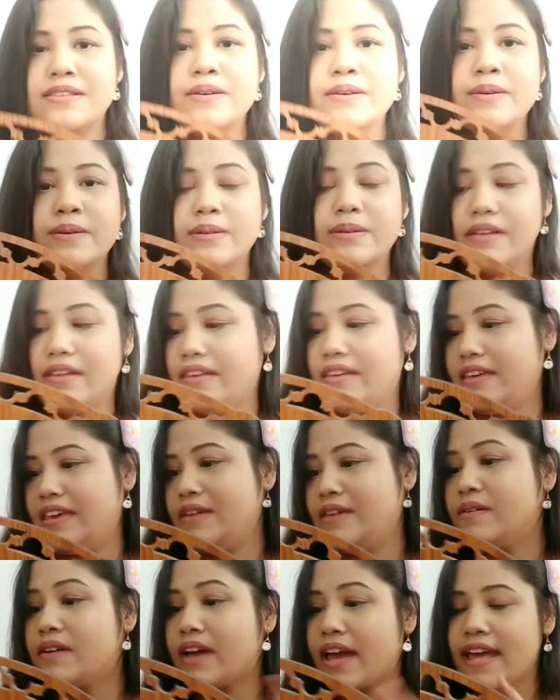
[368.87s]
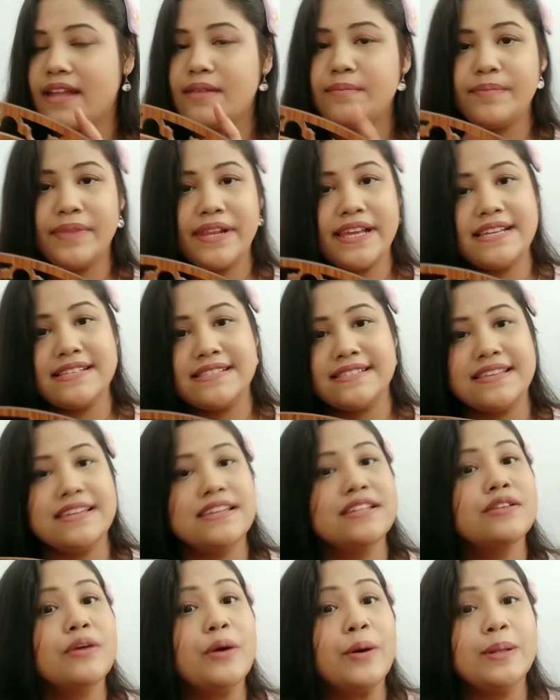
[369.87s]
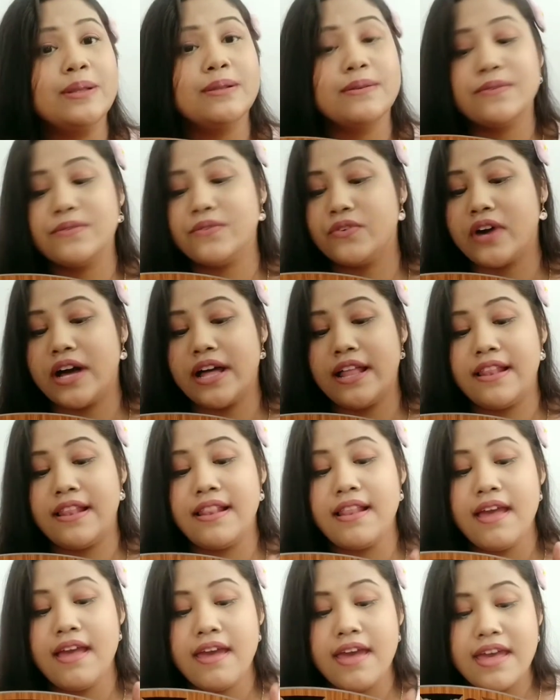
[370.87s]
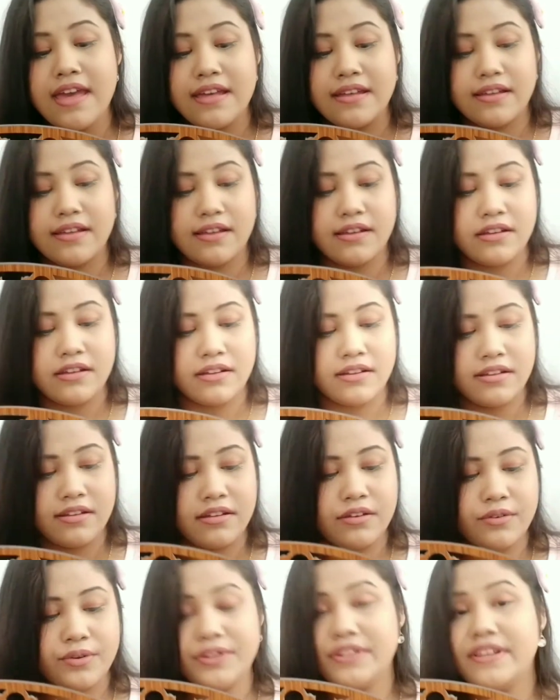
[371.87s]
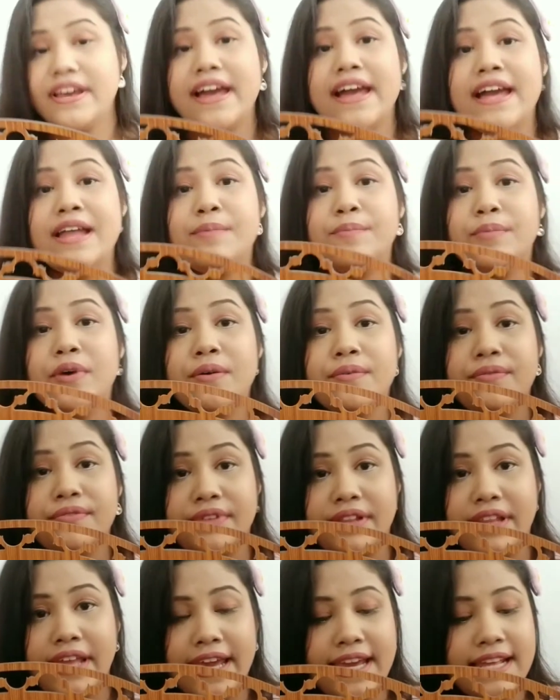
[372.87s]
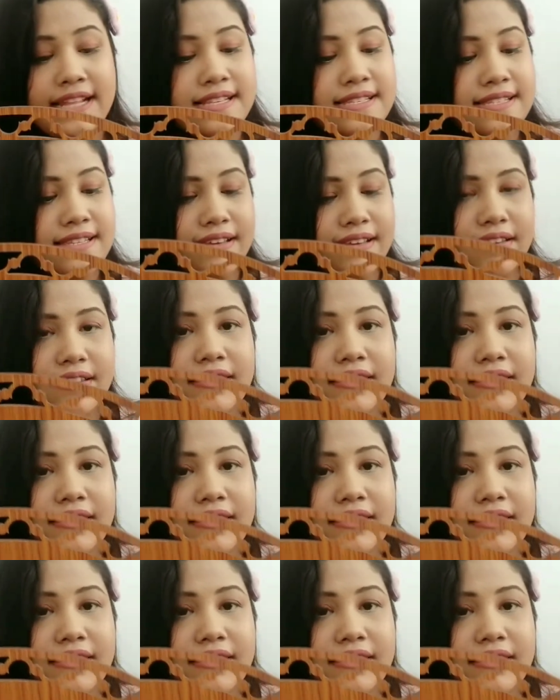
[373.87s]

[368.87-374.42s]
So you can place it on the wall with the help of nails.